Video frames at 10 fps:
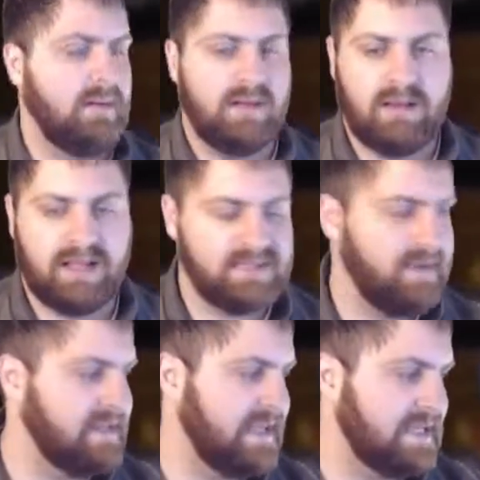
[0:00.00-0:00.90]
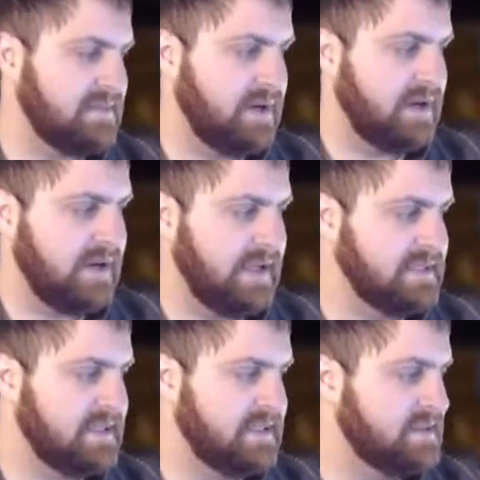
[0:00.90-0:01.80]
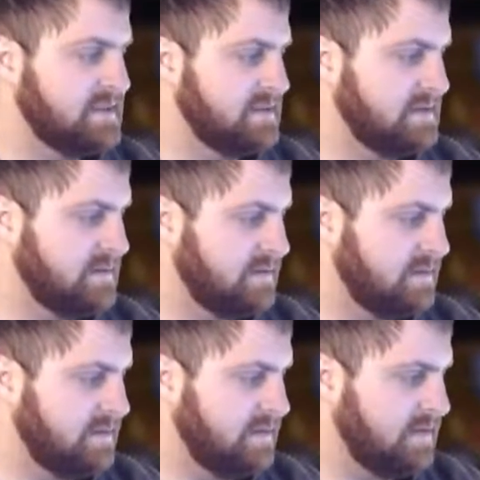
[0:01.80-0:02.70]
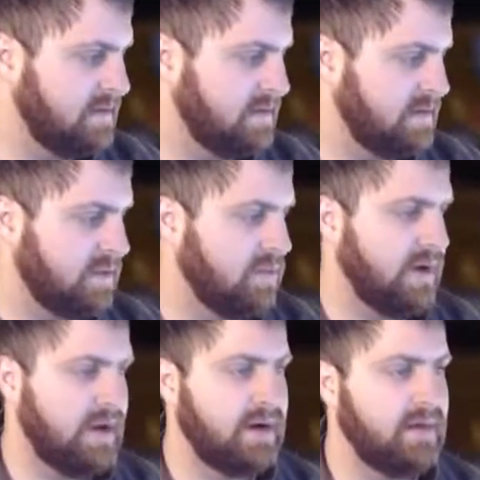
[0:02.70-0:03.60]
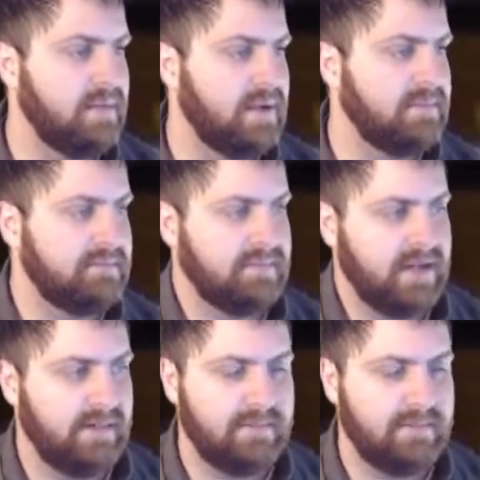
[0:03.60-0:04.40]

Like, its base stats are pretty good as is. They're one under, but you know.